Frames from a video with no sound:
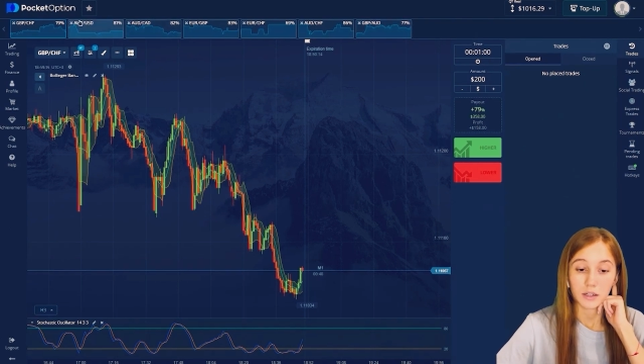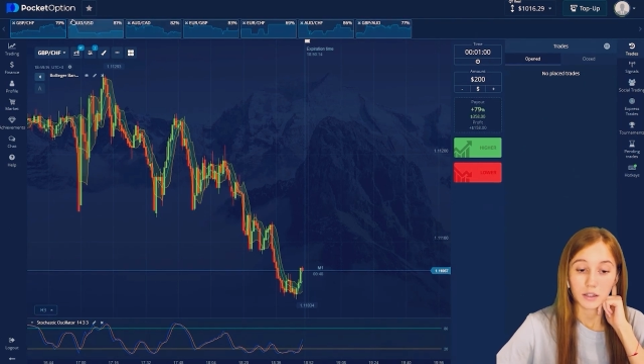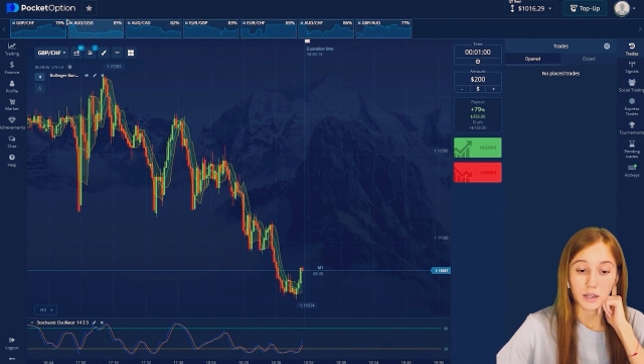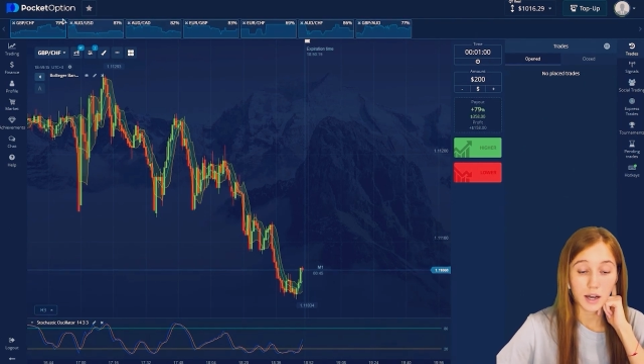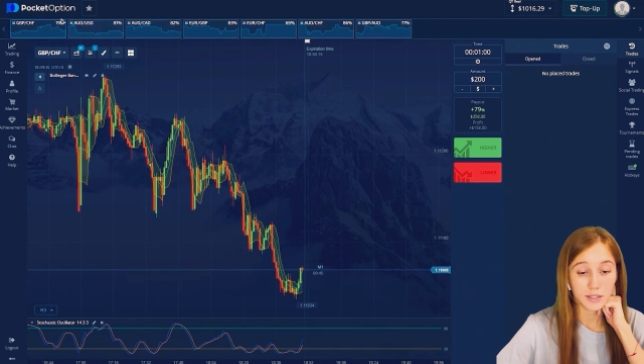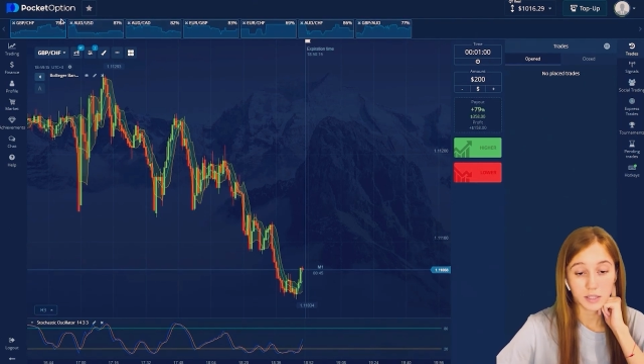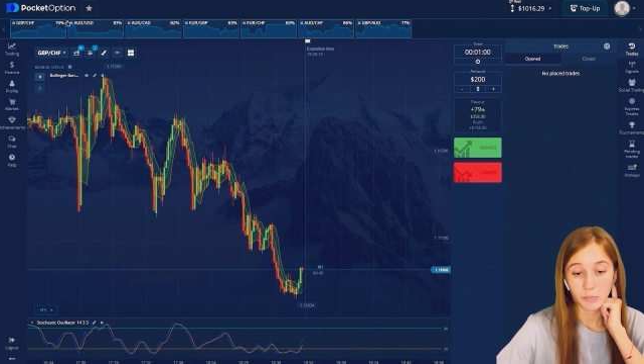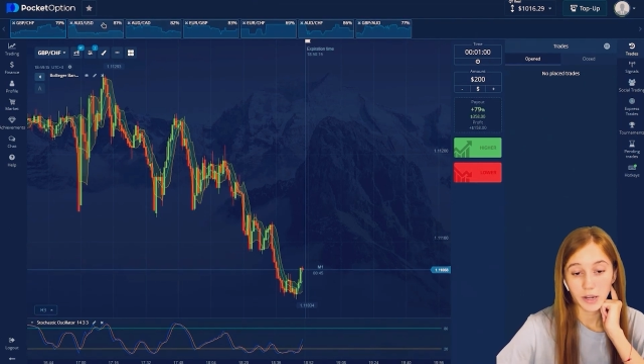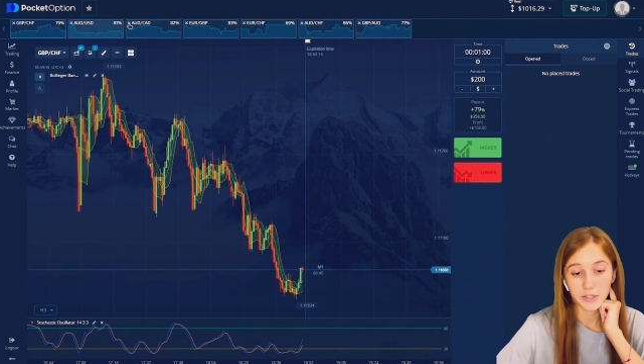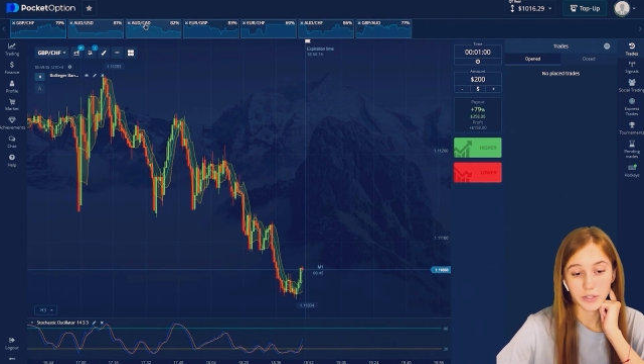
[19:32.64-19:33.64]

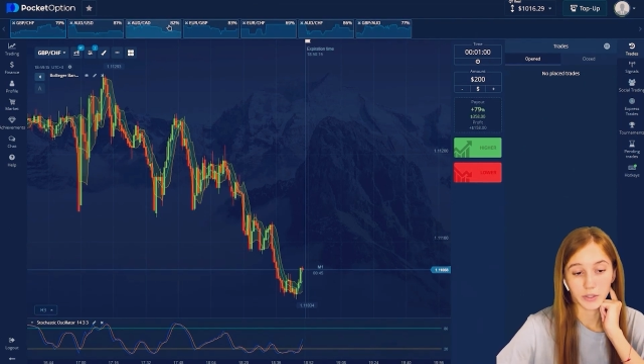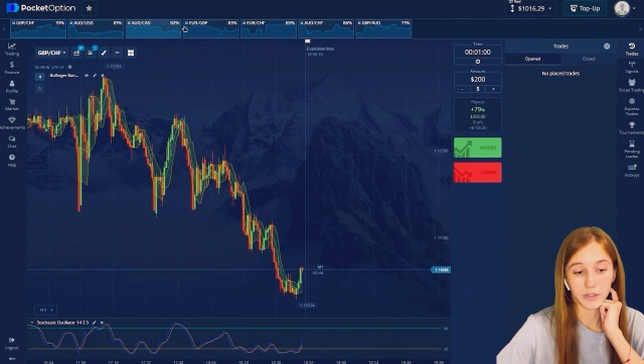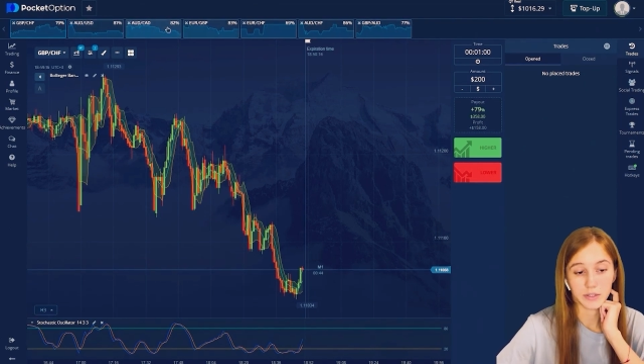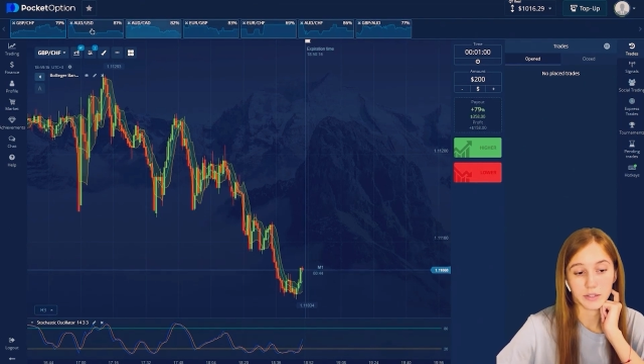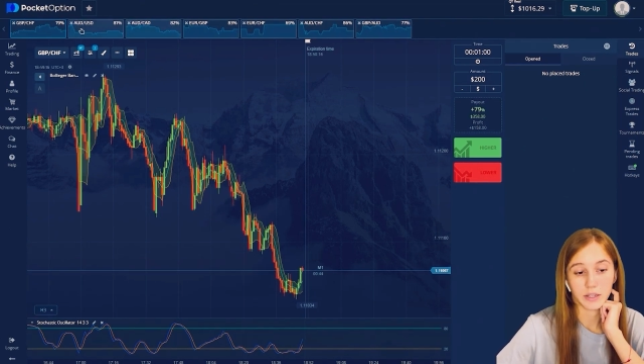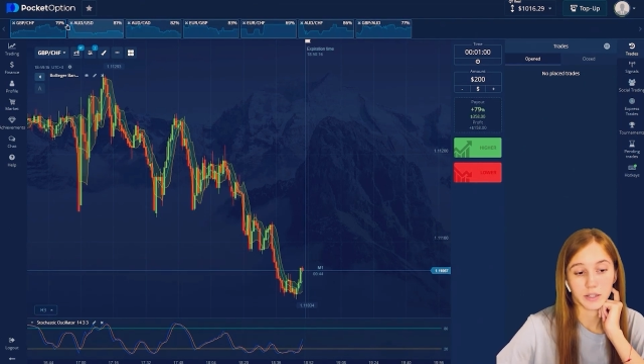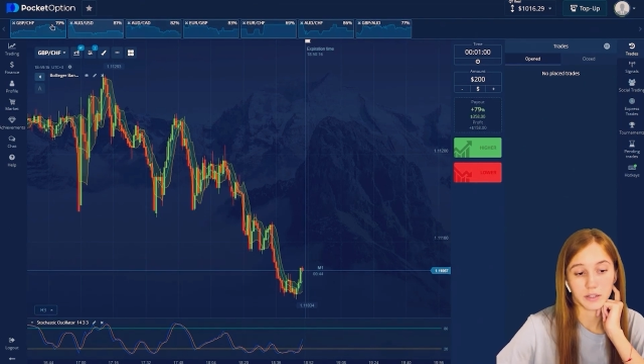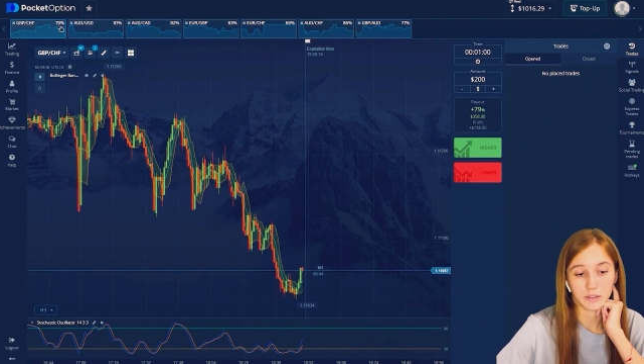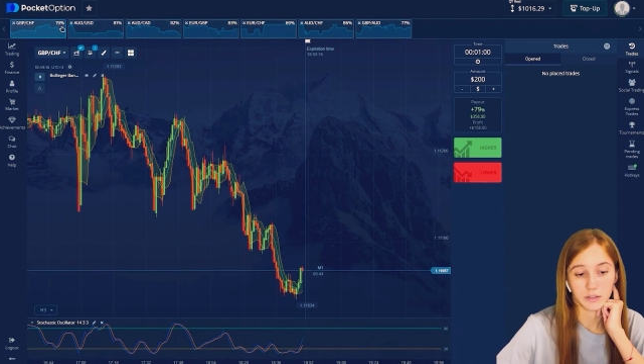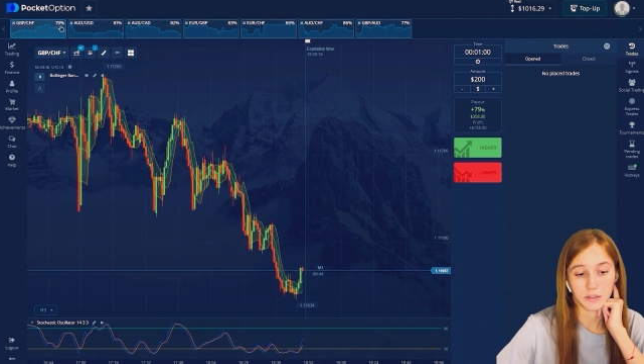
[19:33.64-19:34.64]
Consequence, you can see it
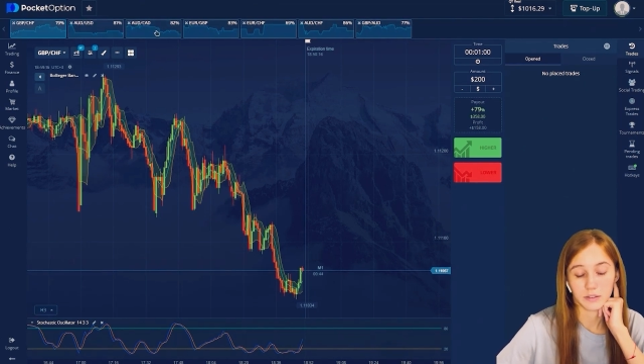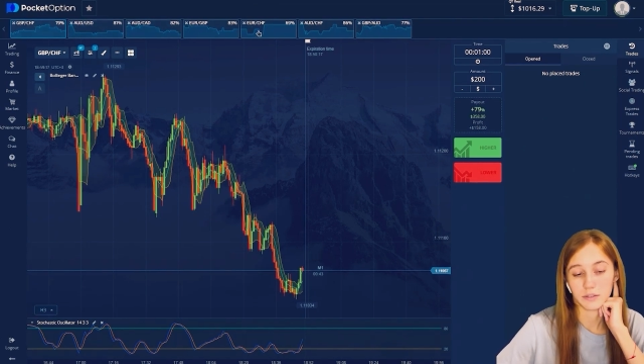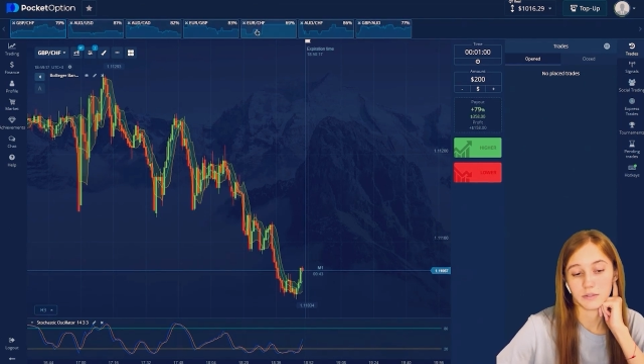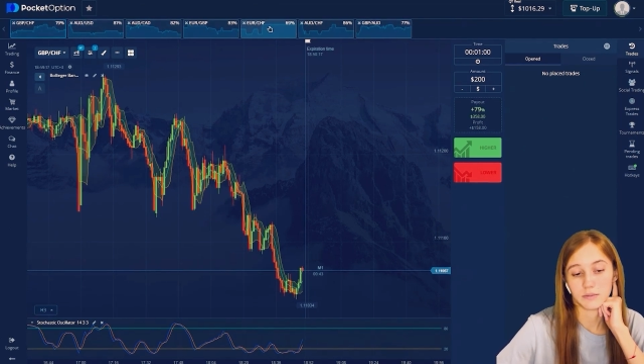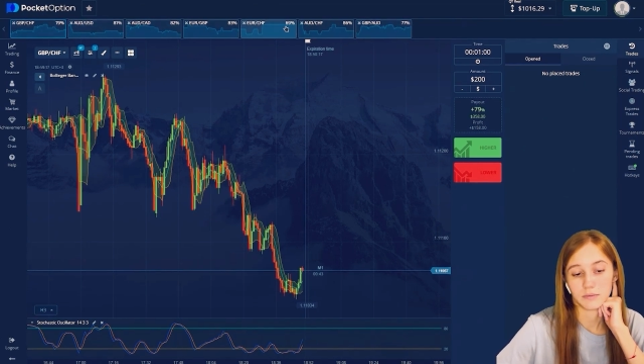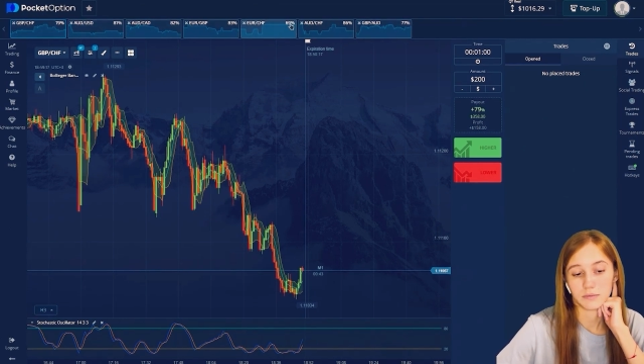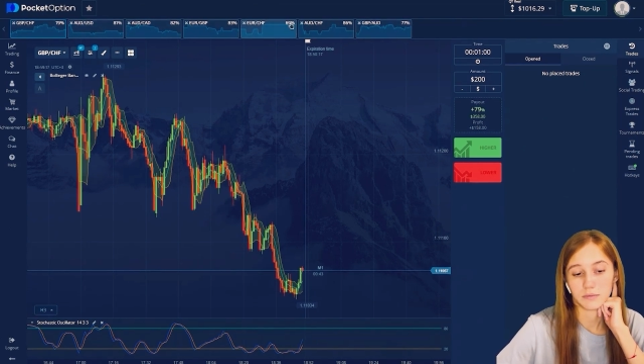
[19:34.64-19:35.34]
in the